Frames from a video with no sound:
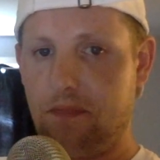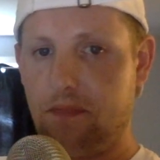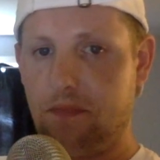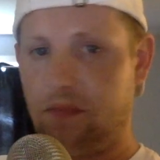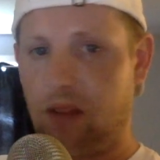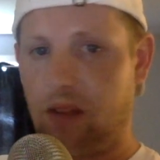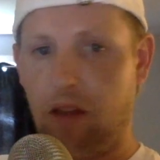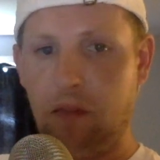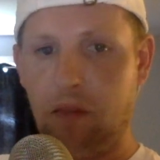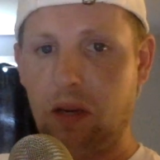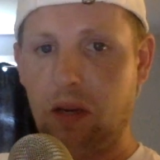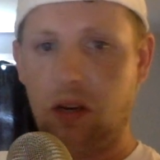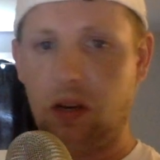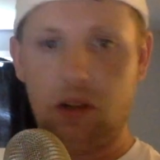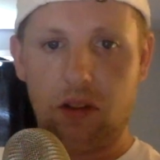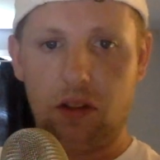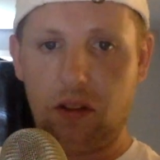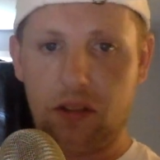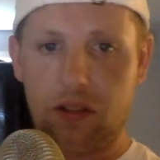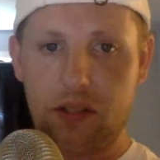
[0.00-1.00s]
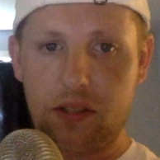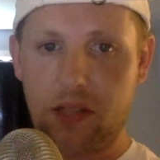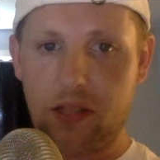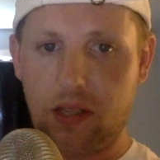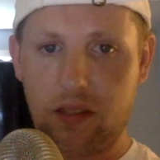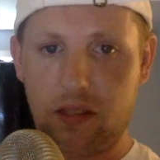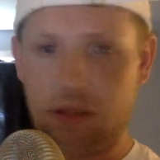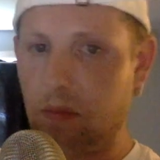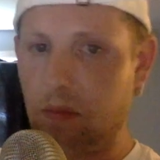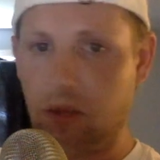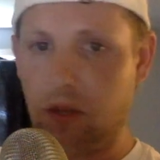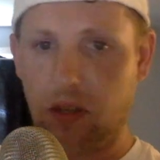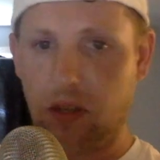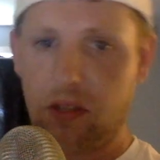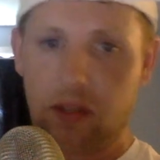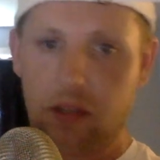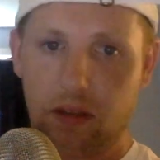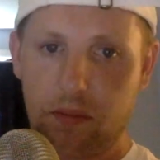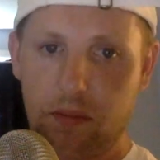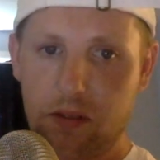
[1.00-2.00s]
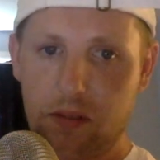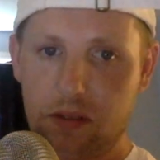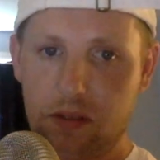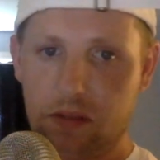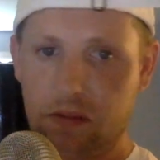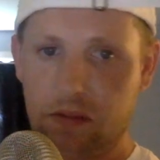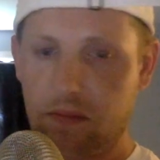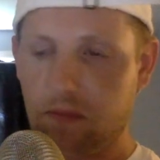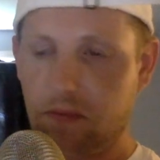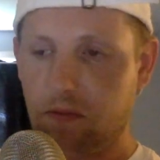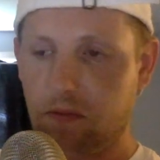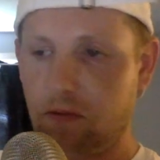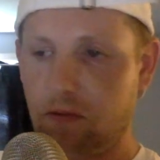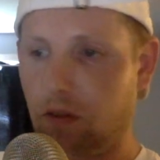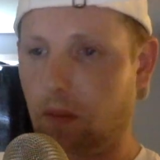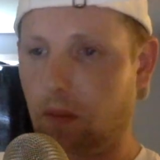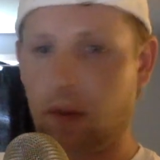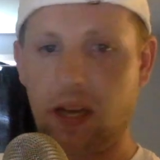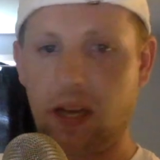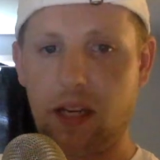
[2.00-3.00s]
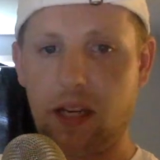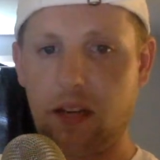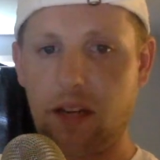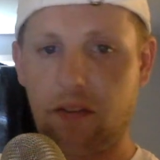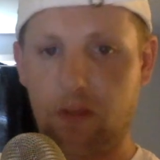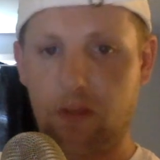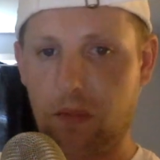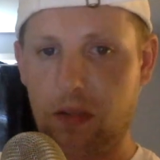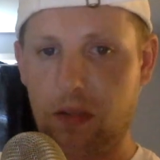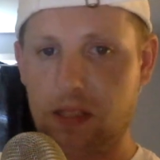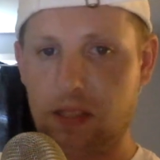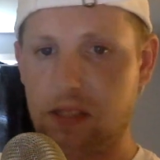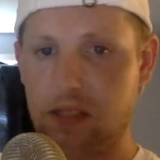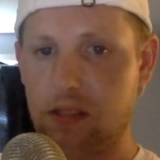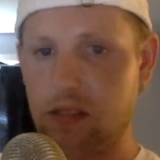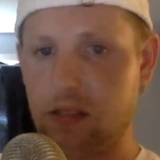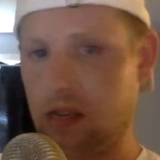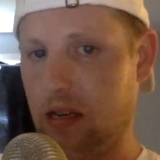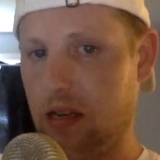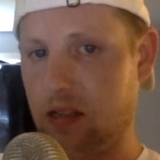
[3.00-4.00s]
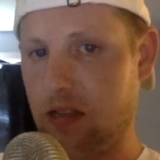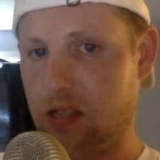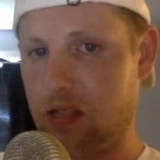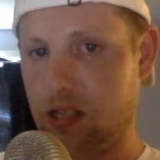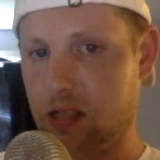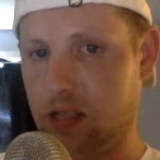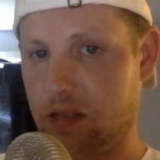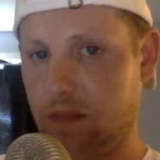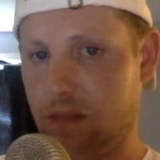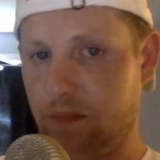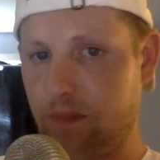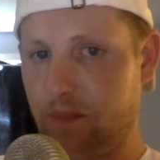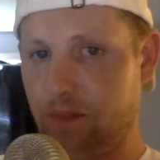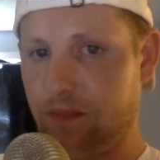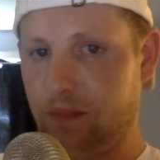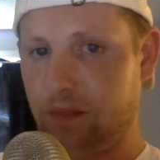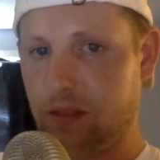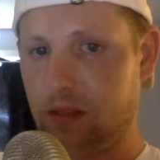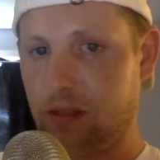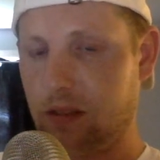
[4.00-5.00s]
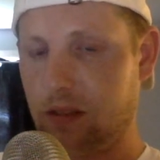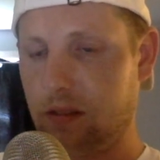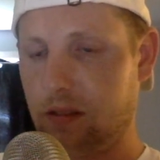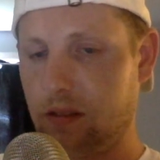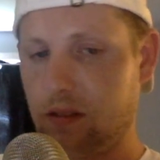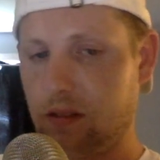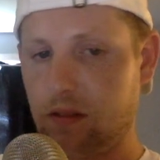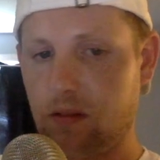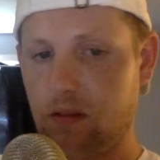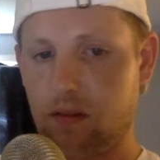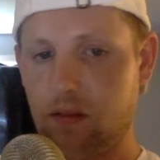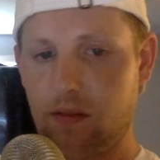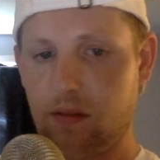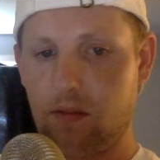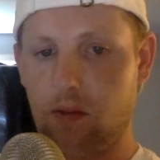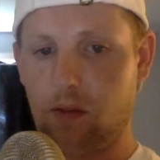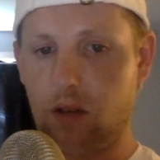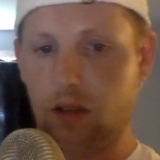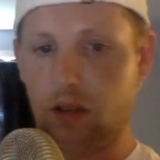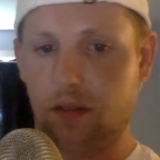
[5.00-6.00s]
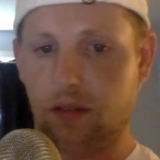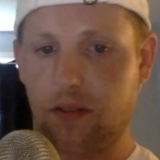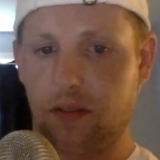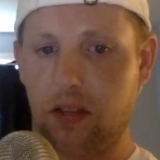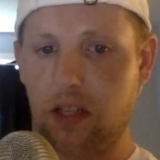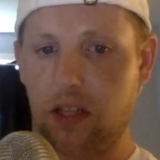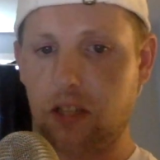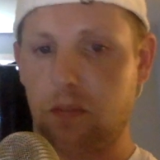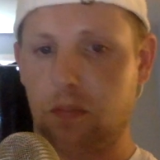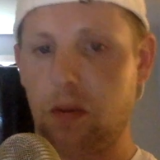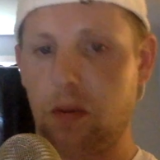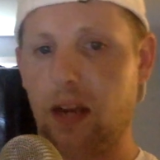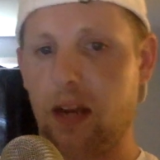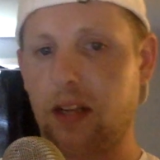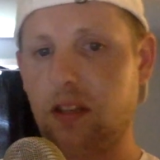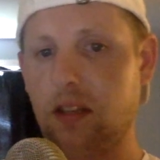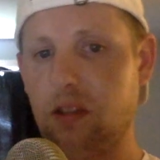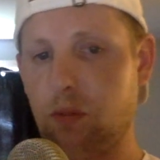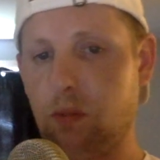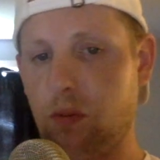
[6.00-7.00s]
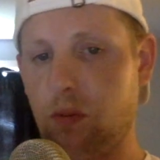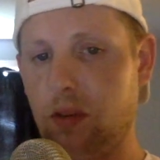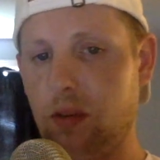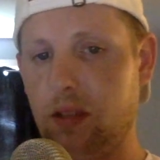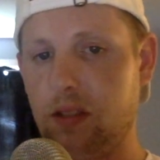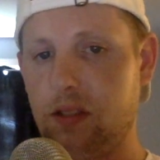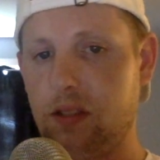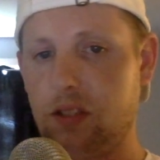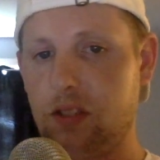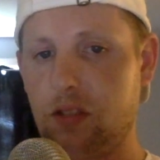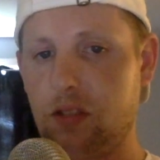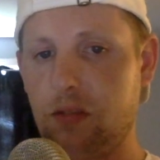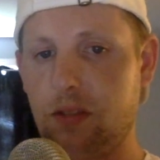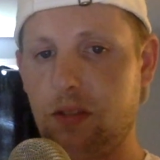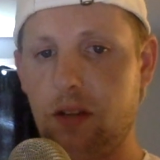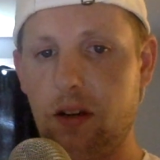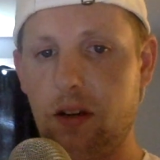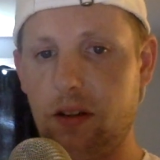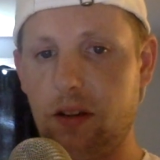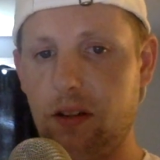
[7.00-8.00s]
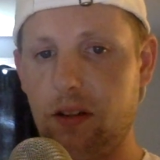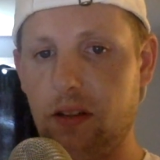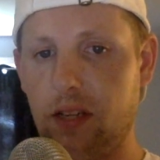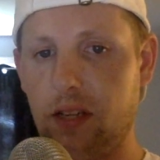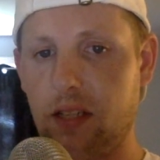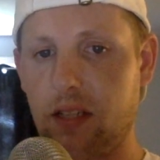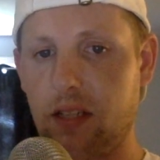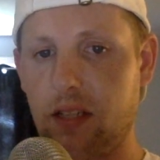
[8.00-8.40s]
I've been called all these things a million times for many different reasons, and it's just water off the duck's back at this point. It's just retarded. Like,